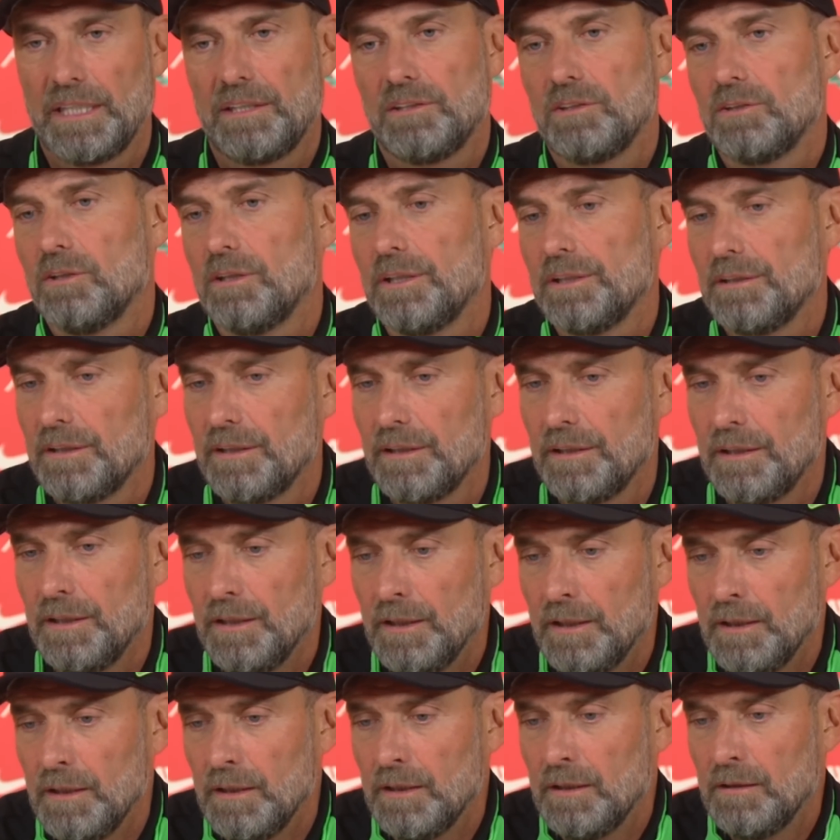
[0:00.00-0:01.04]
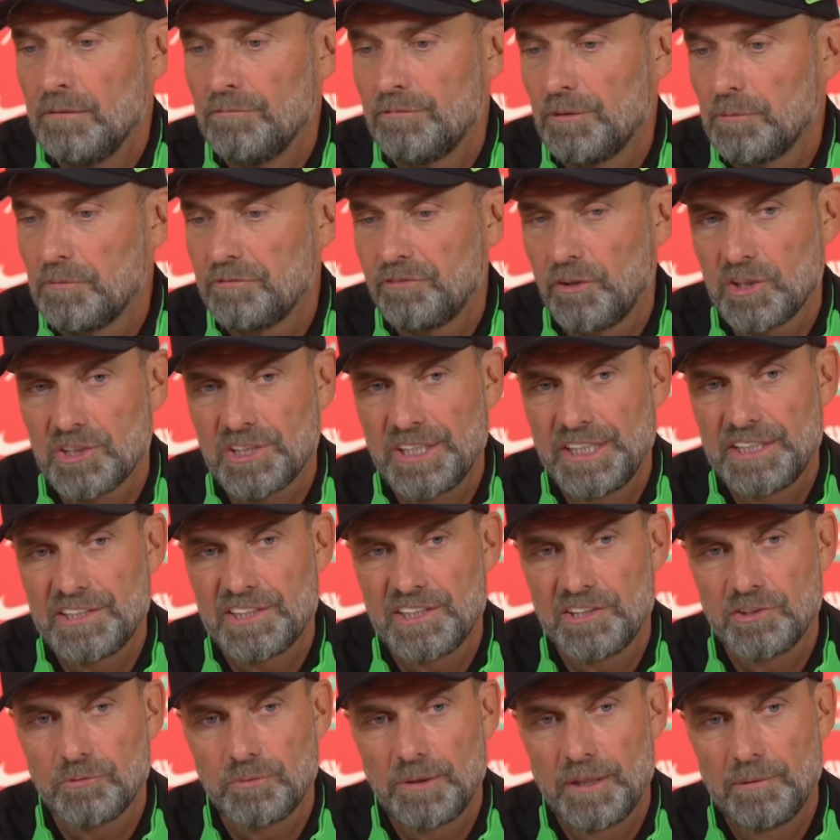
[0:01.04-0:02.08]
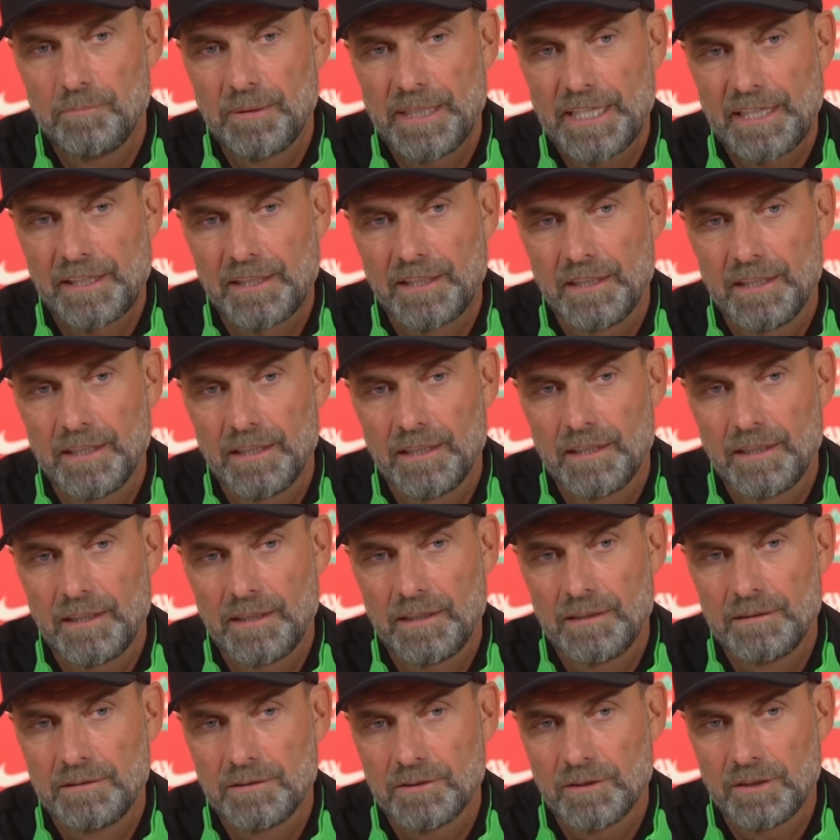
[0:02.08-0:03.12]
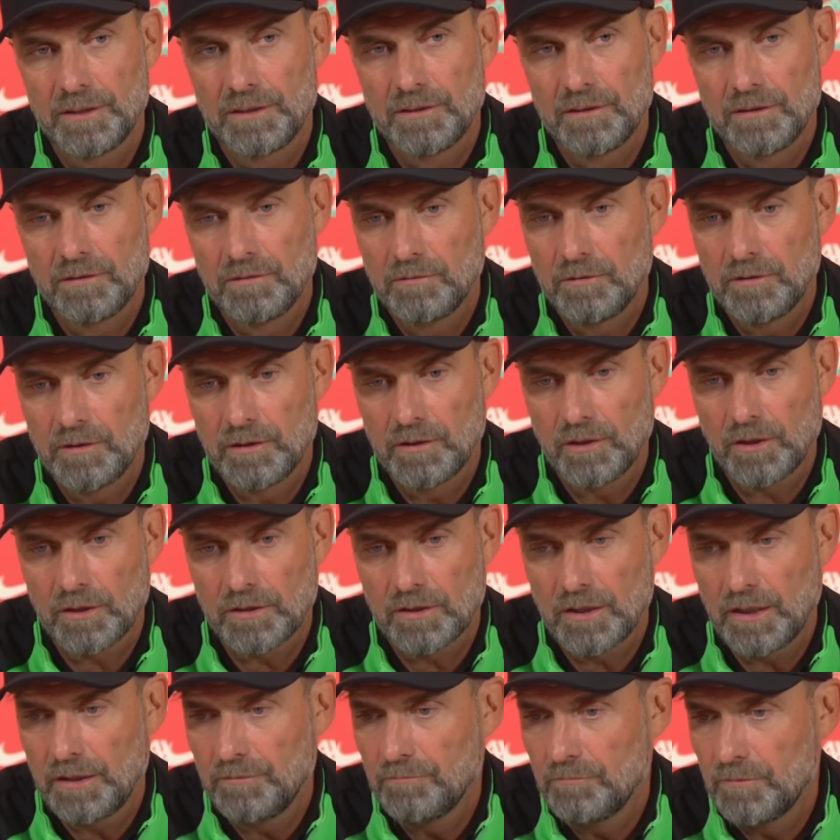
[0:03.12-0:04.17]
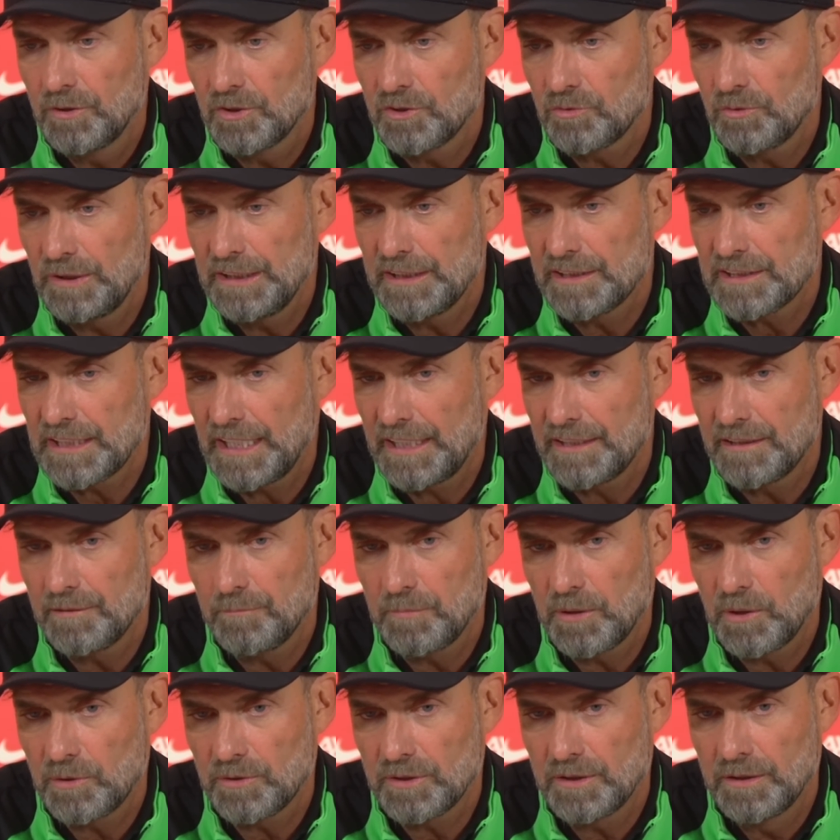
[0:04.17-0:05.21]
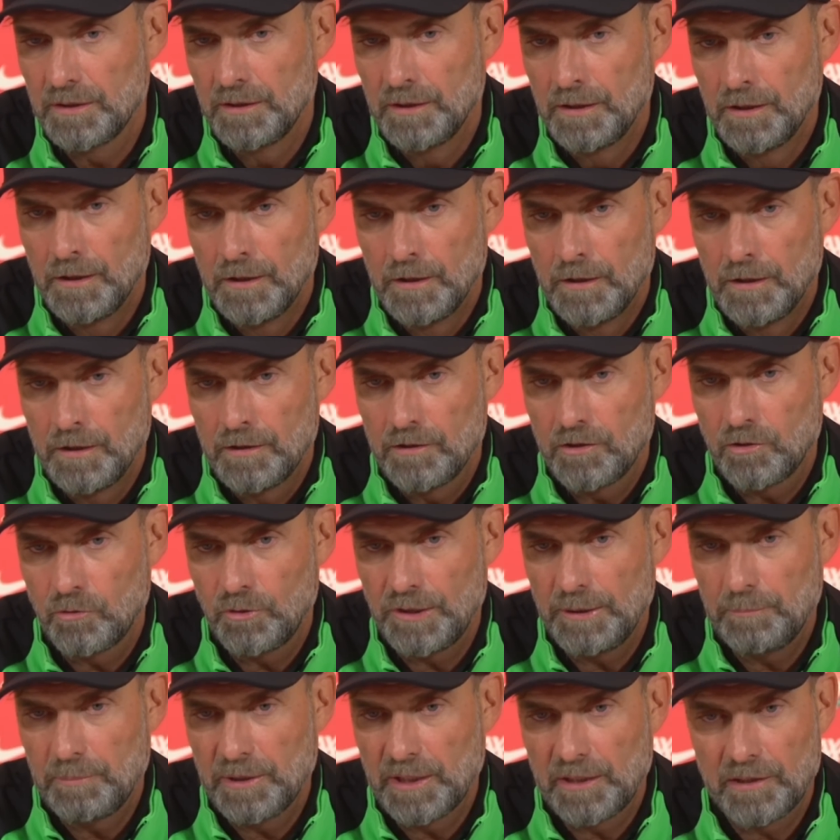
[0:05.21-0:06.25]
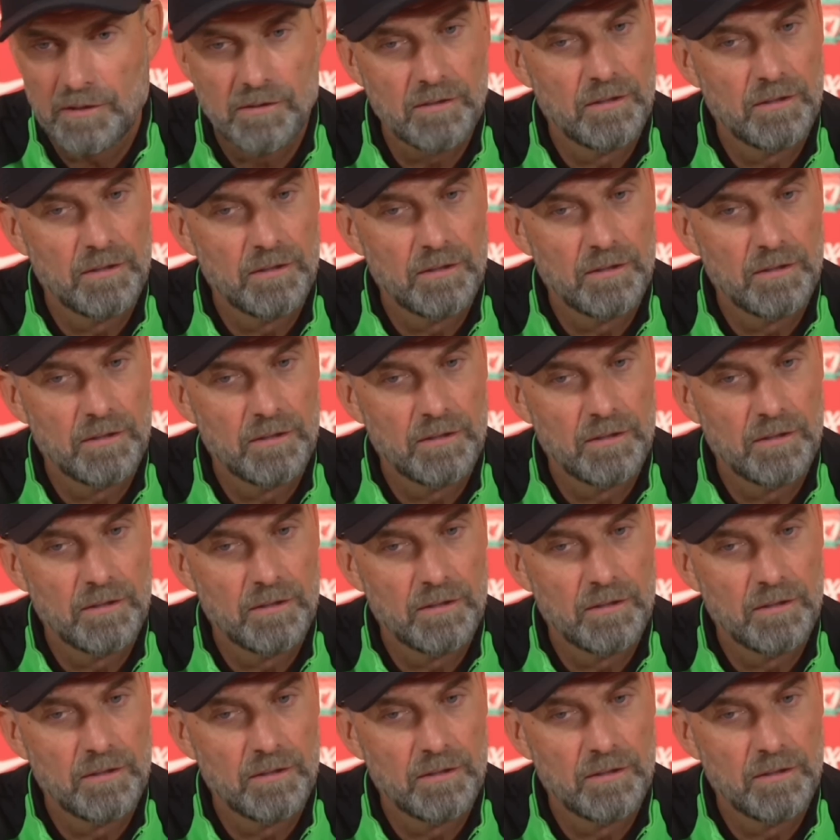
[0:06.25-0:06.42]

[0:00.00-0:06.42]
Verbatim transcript: I enjoyed uh, from the first day since we are back. Uh, I enjoyed a lot. I was really excited about the, the rebuild.